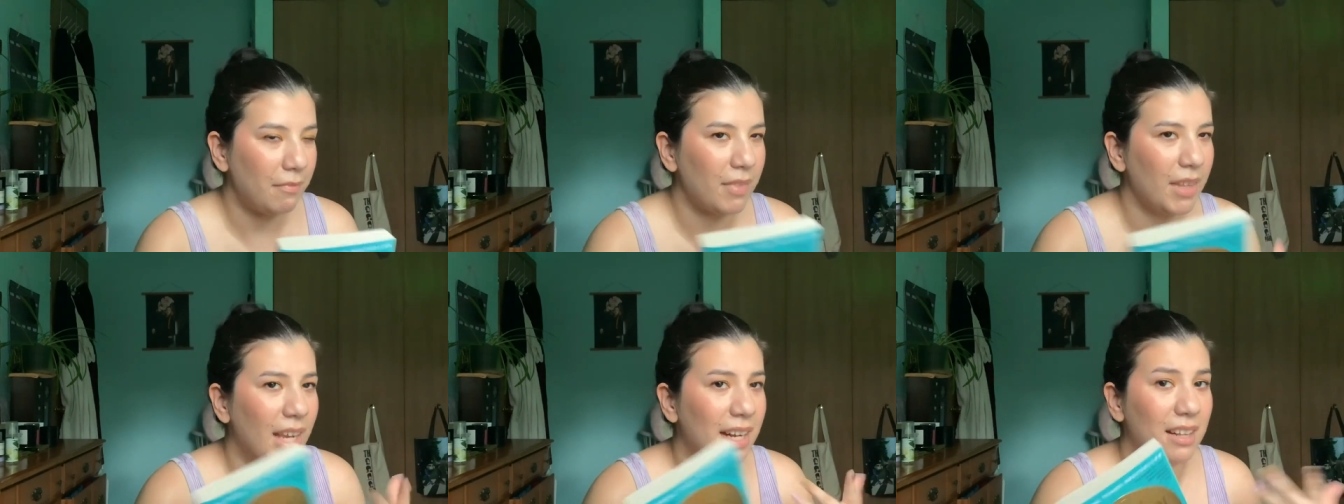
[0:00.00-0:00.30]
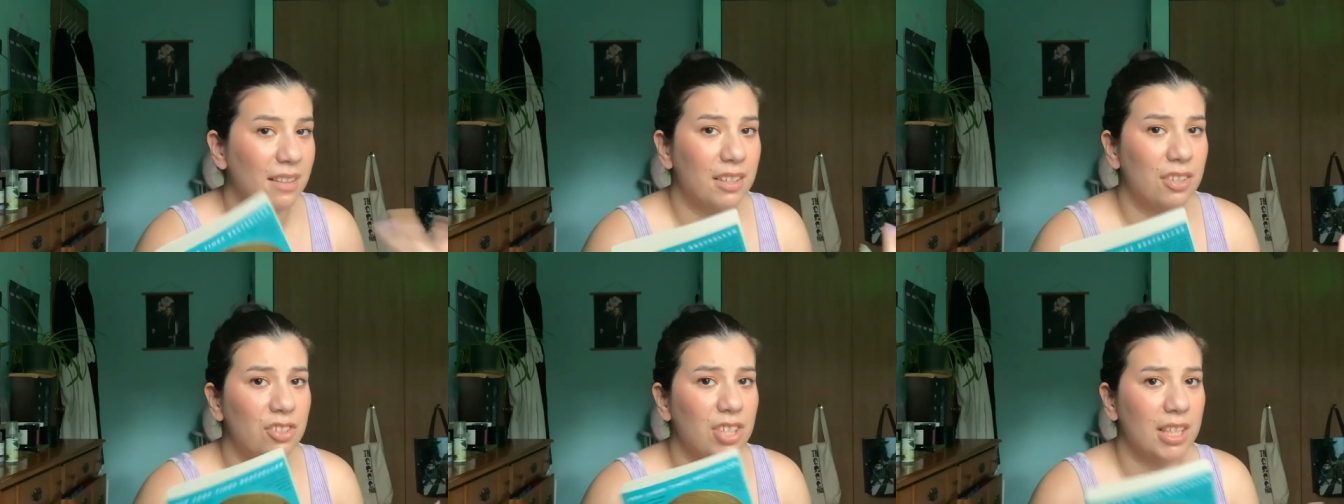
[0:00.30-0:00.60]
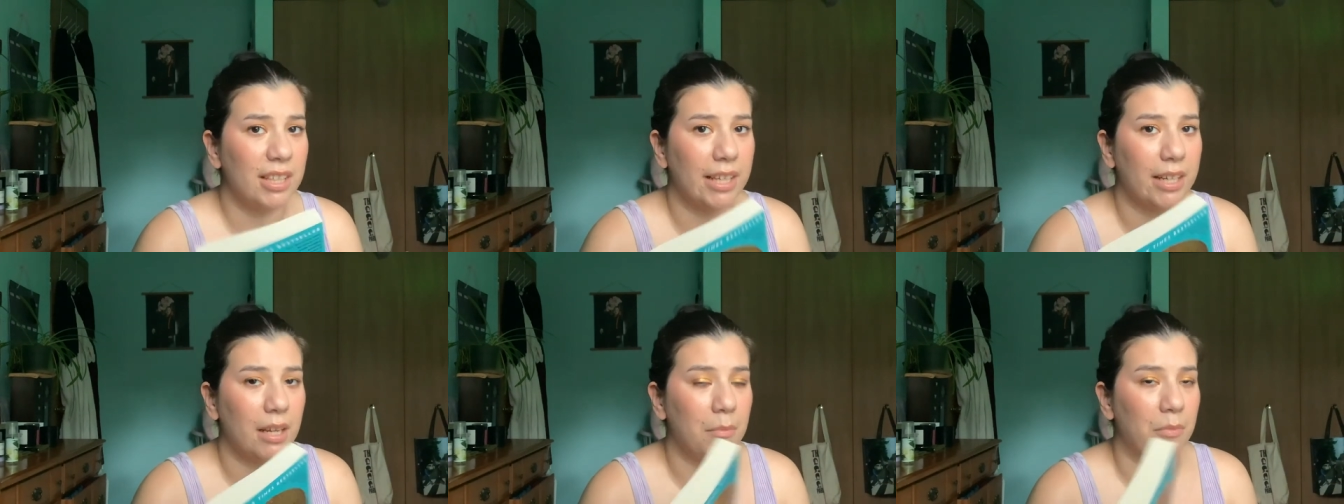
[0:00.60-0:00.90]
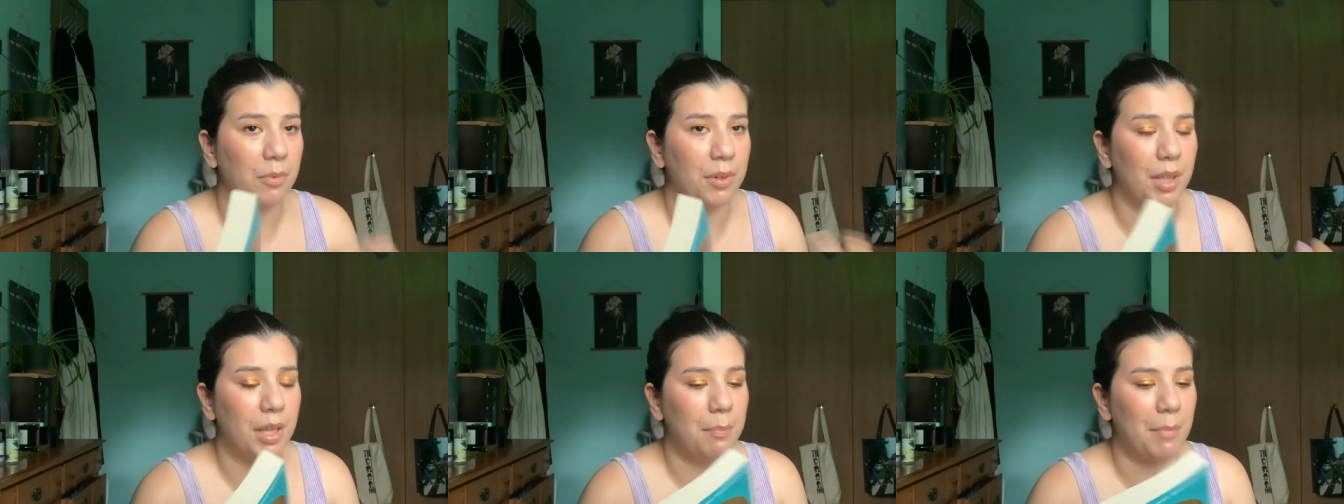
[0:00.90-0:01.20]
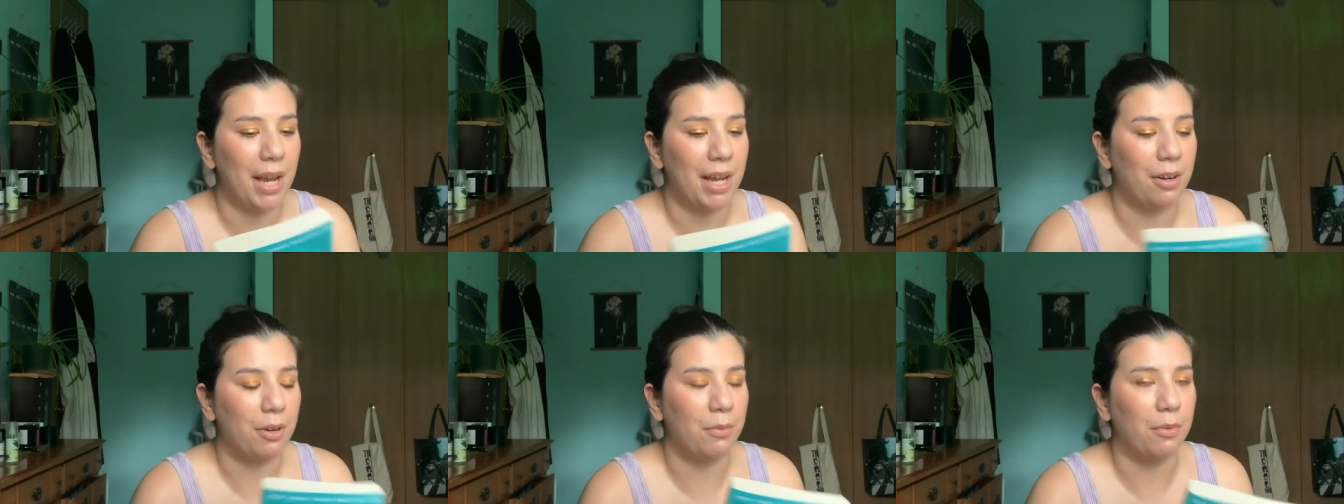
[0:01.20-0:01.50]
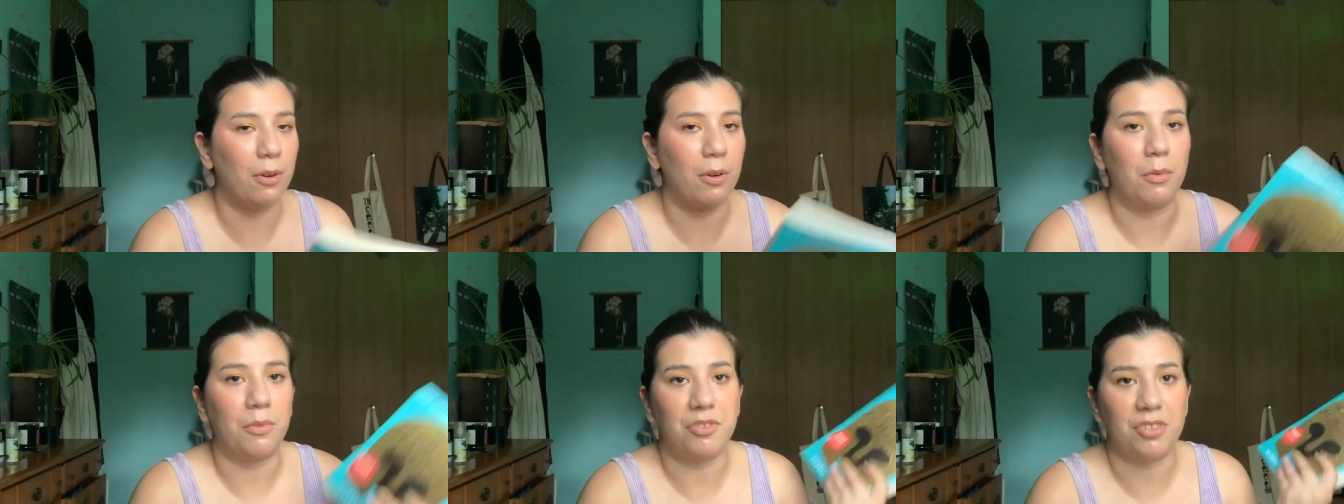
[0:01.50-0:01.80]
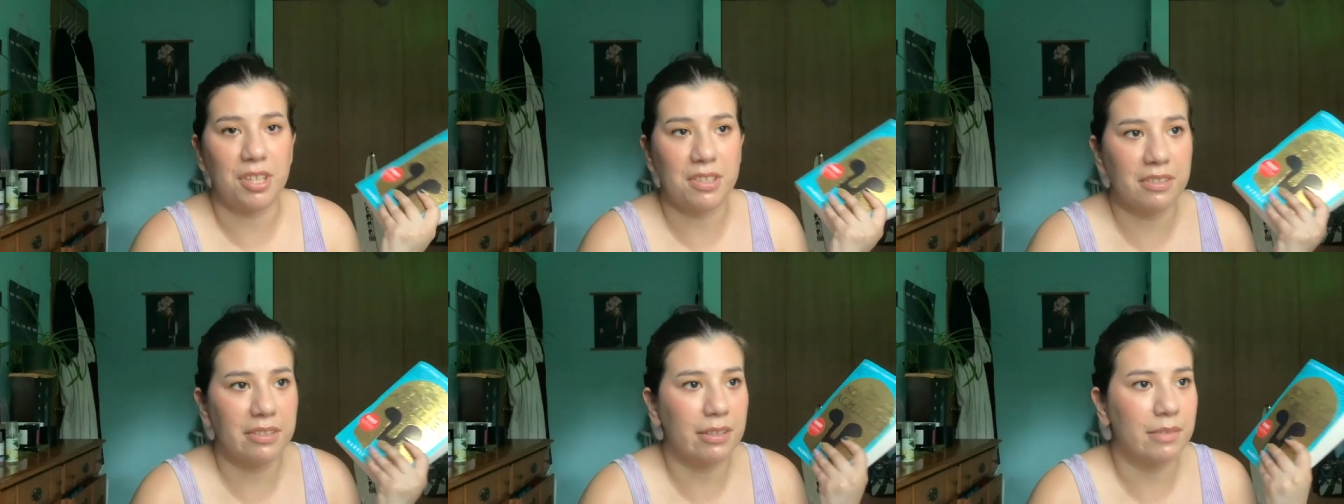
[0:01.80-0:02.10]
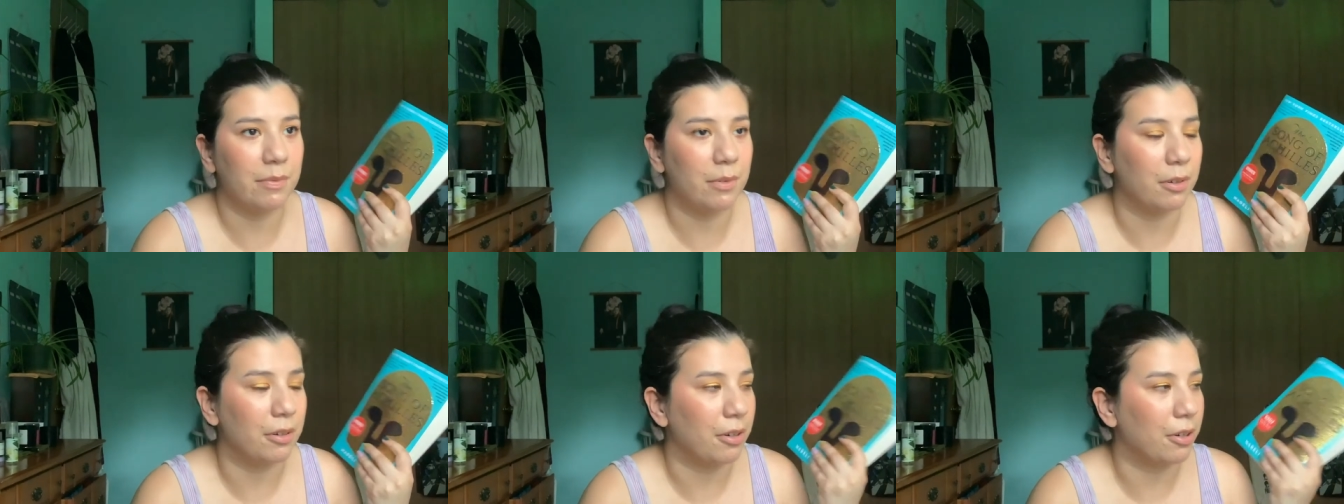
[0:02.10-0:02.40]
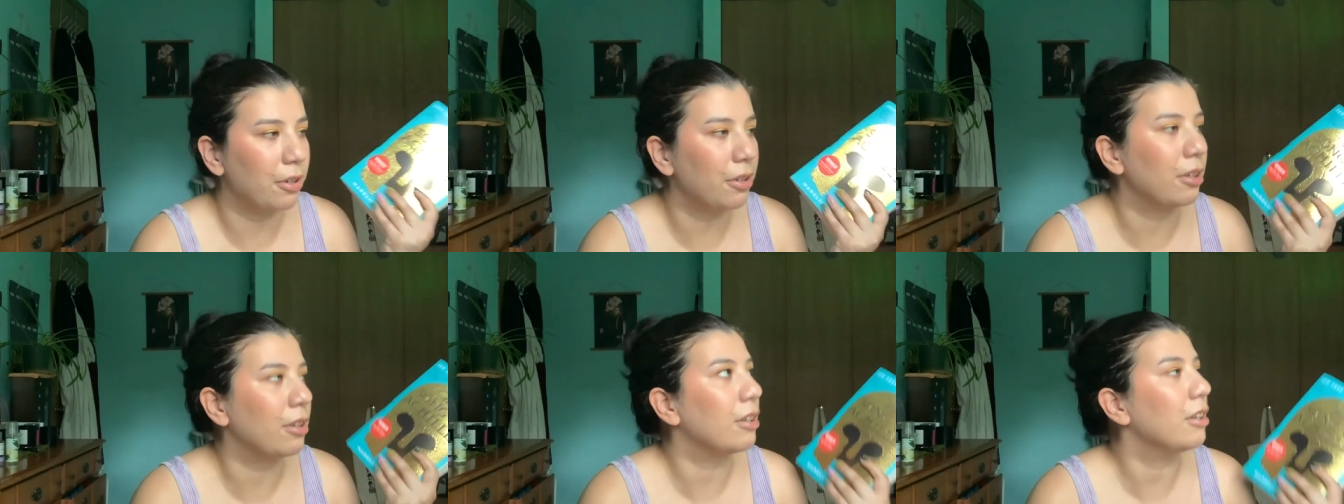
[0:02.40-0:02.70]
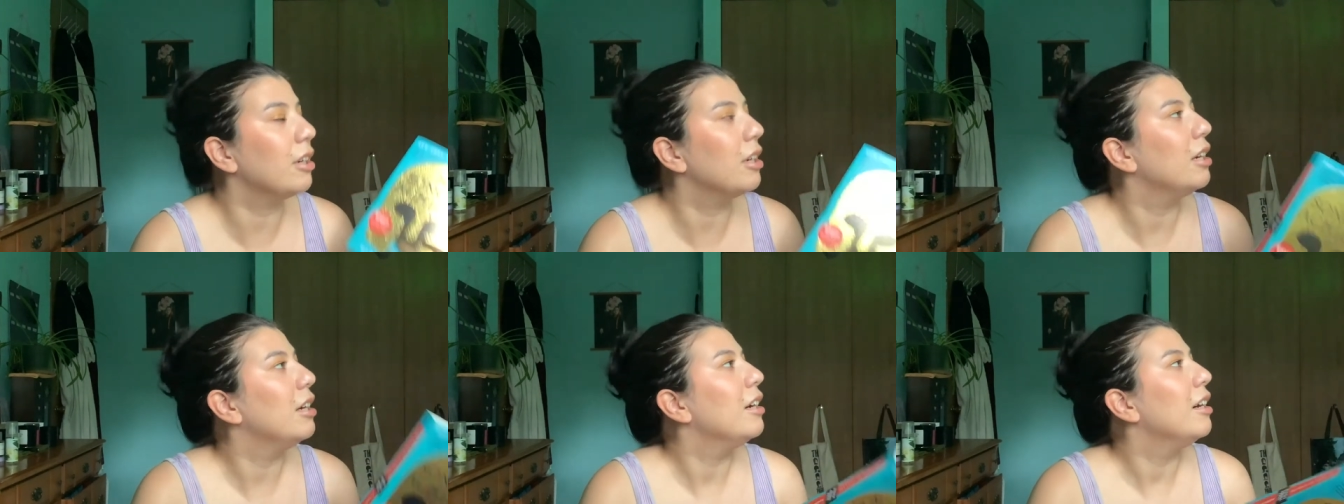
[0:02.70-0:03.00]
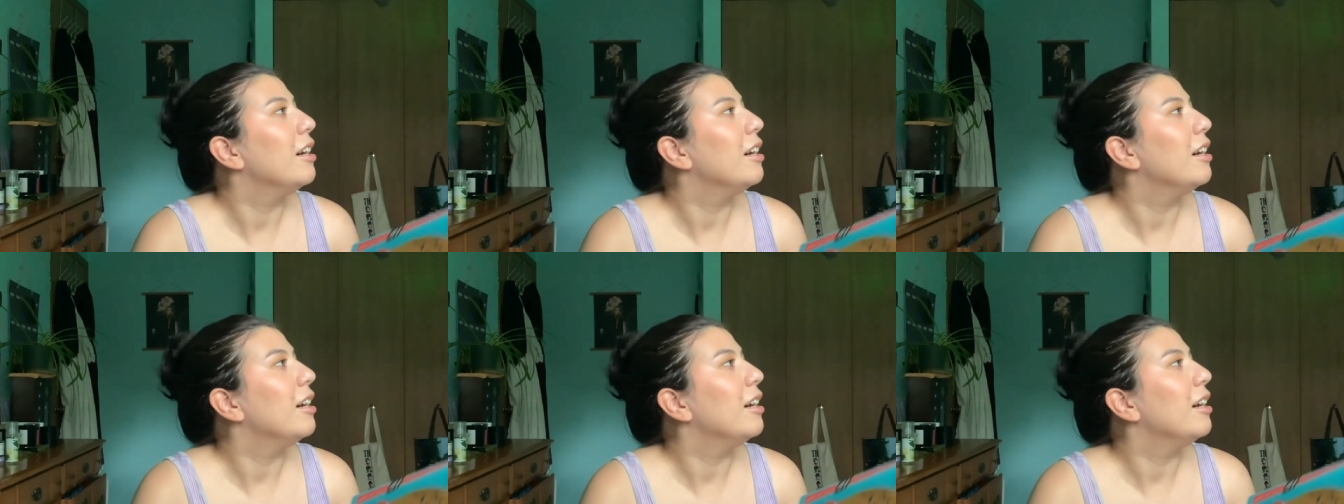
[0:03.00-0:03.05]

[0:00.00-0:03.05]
And I think she had like a really minor role. Justice for her.